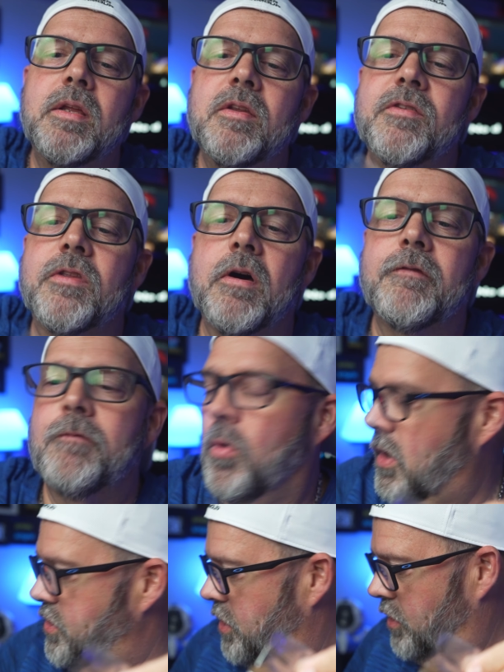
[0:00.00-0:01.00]
is the
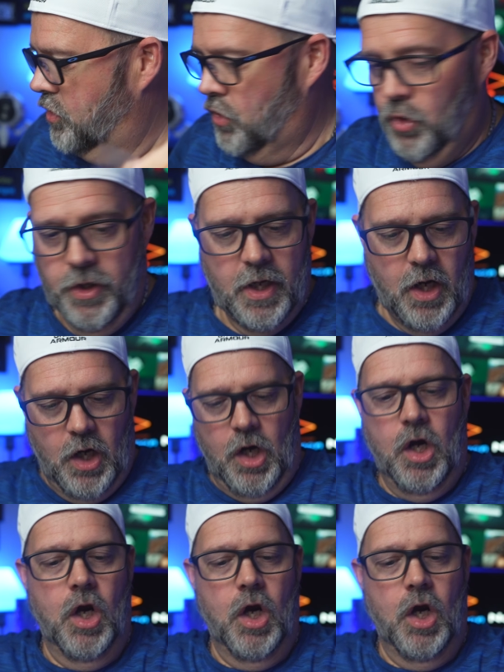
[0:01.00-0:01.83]
fortune today?